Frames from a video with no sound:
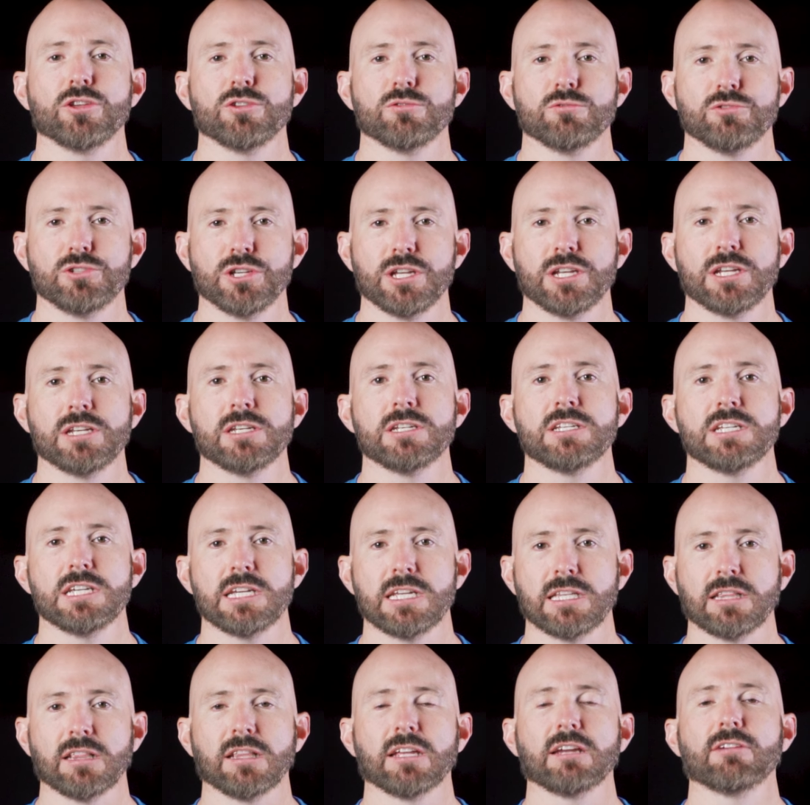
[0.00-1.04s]
you did
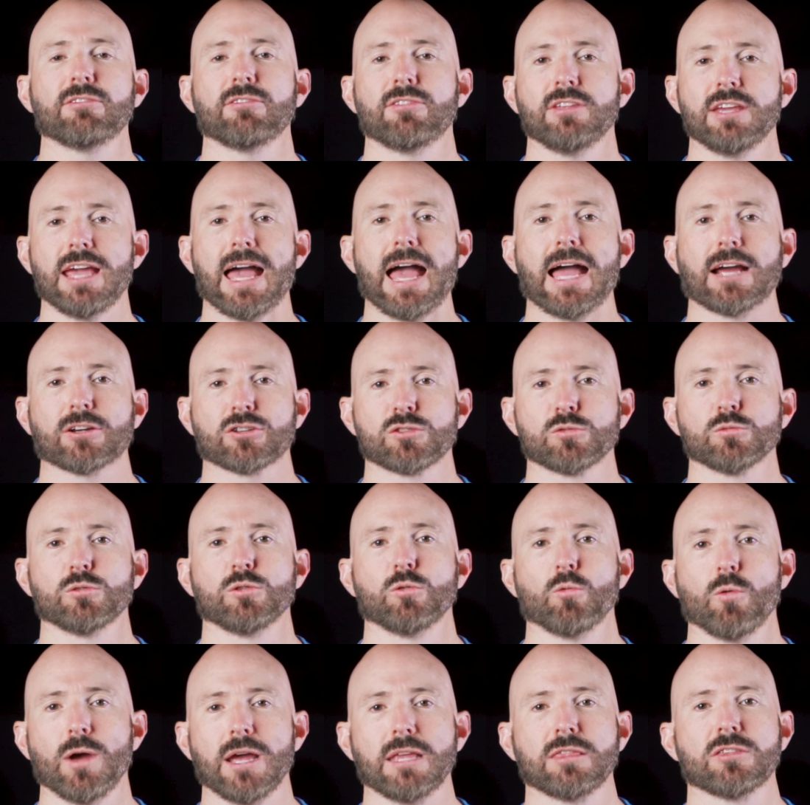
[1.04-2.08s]
indeed lift the
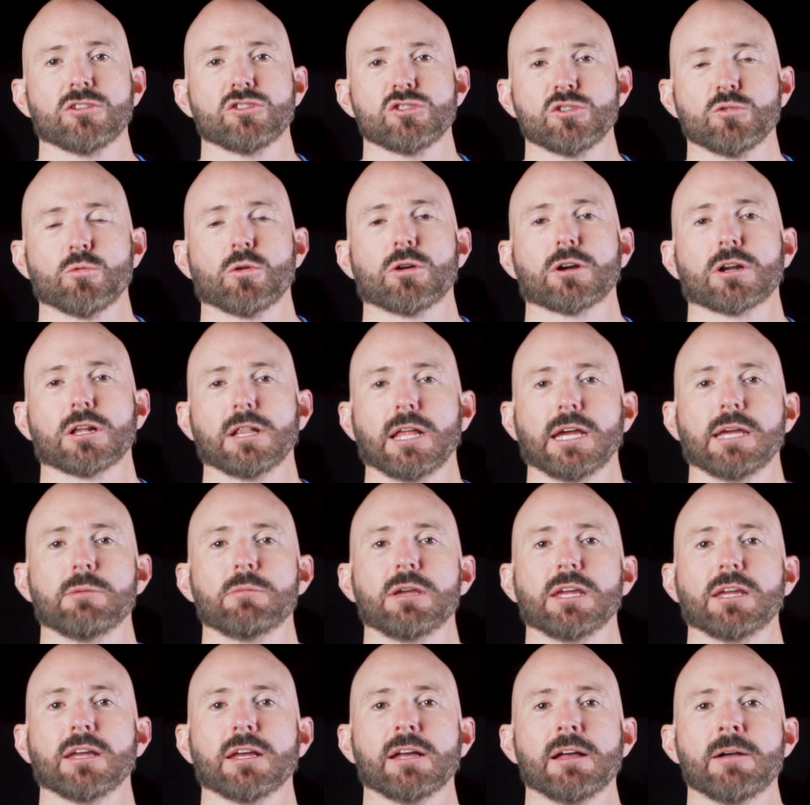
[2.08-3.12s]
actual weight that you are
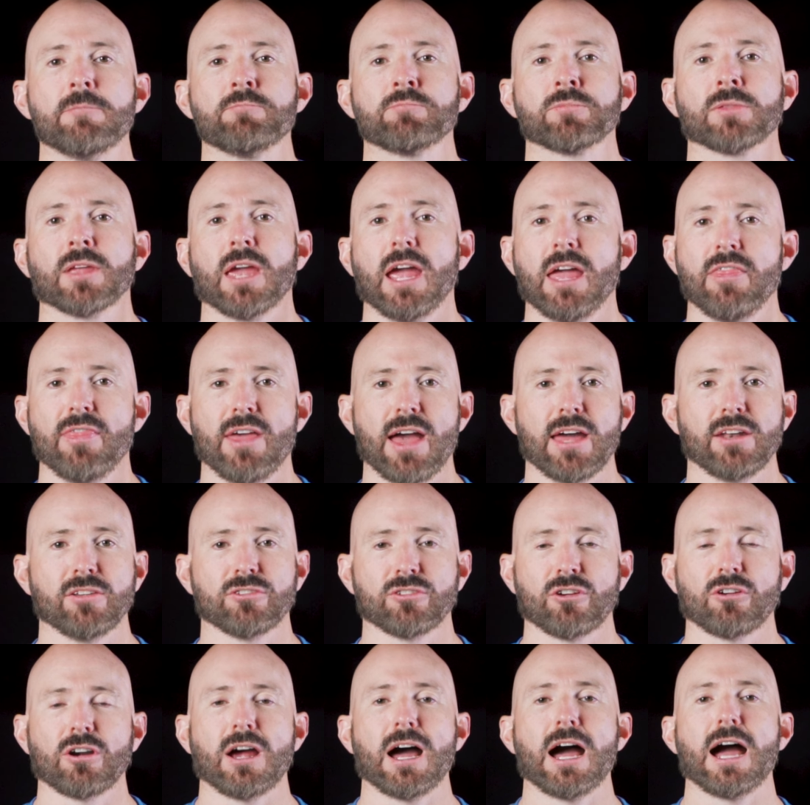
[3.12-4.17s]
claiming. And that is
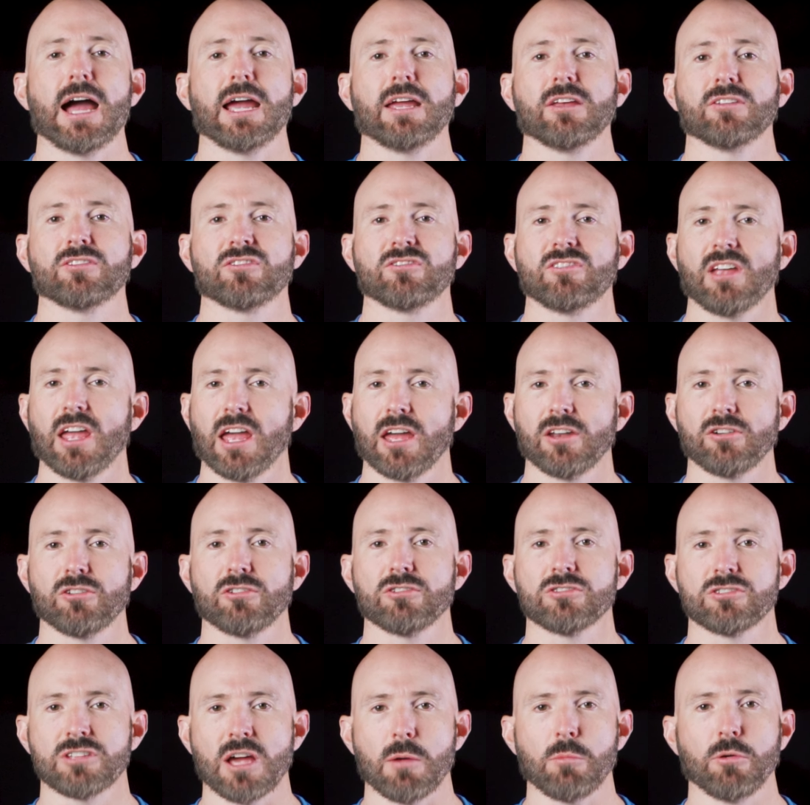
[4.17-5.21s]
our highest
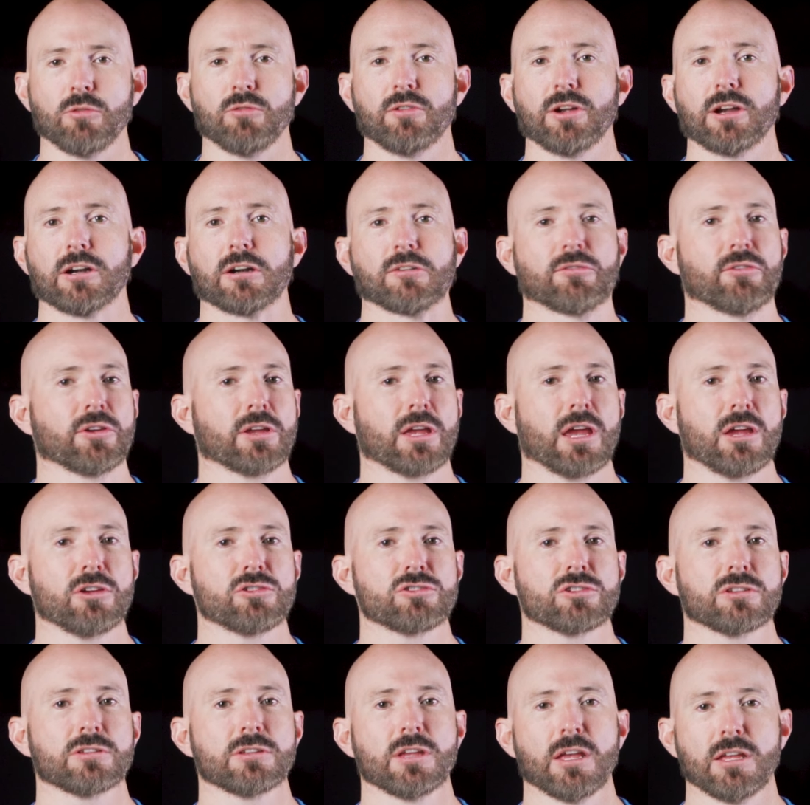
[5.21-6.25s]
standard, double
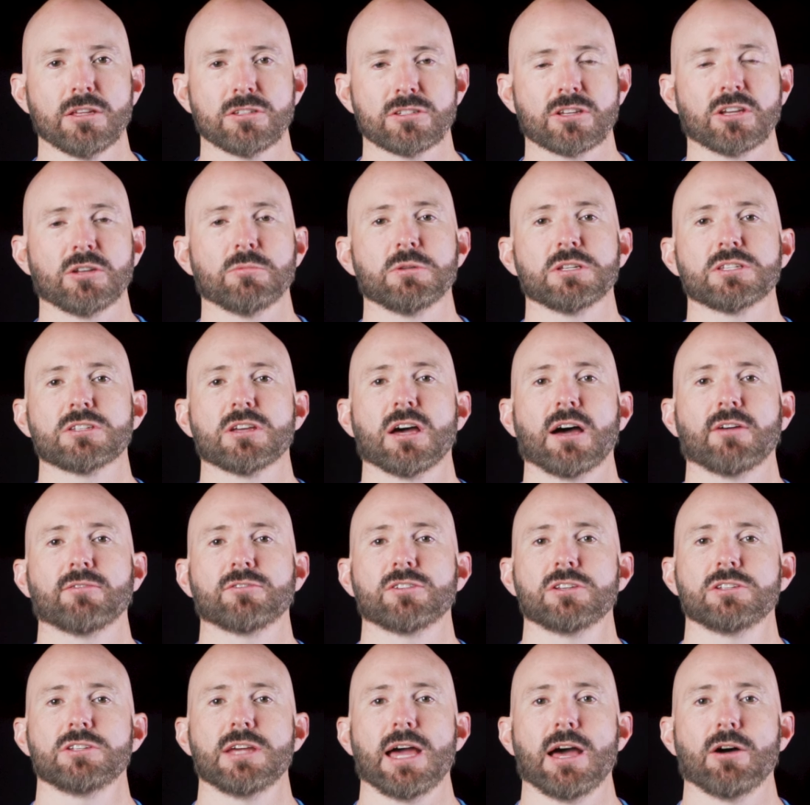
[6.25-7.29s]
verification. It's going to be tough
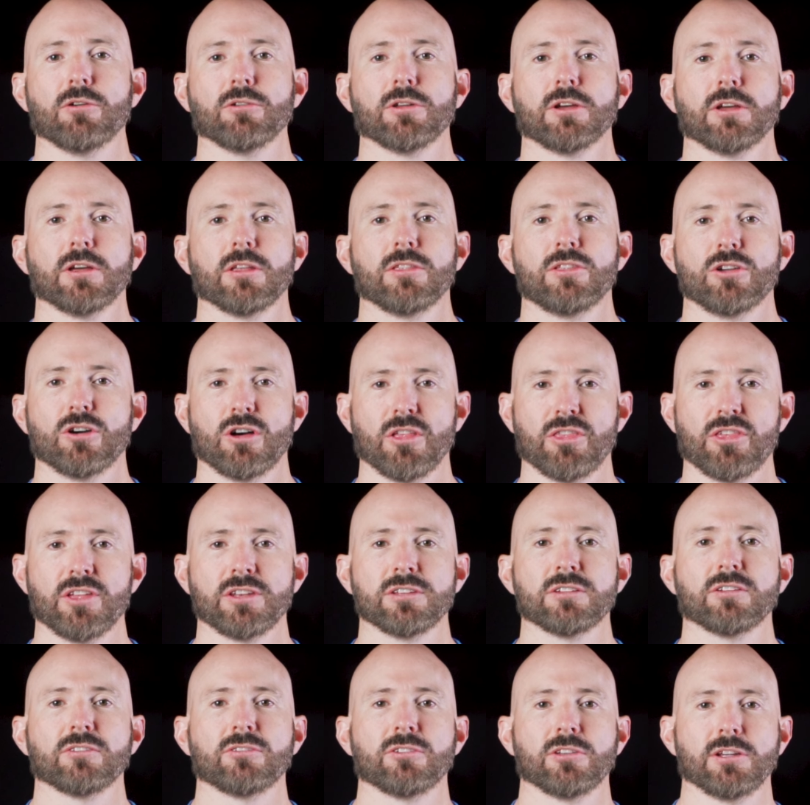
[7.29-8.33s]
to doubt the
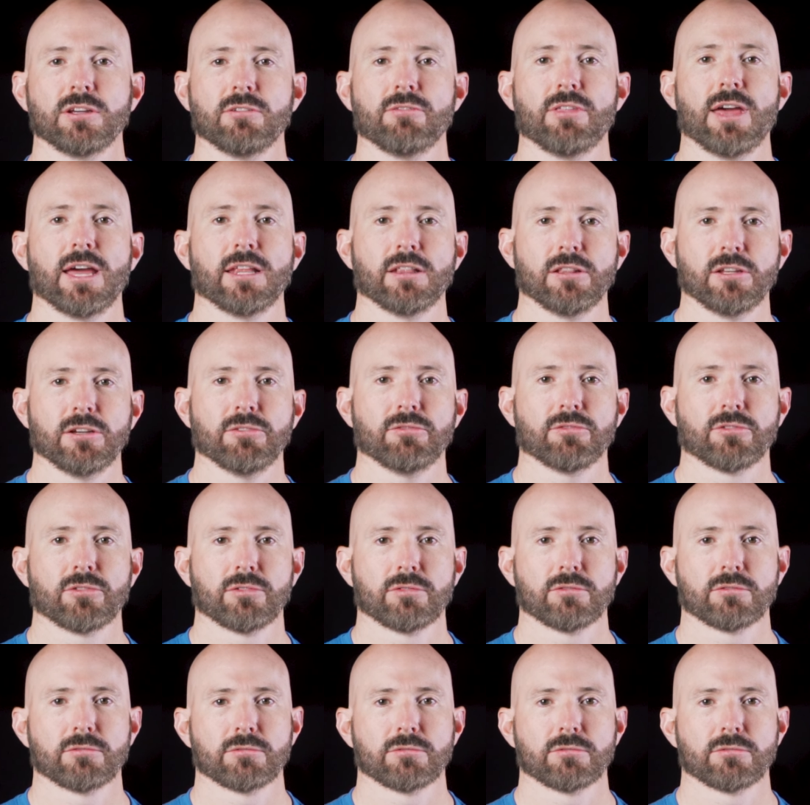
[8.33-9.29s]
authenticity of that lift.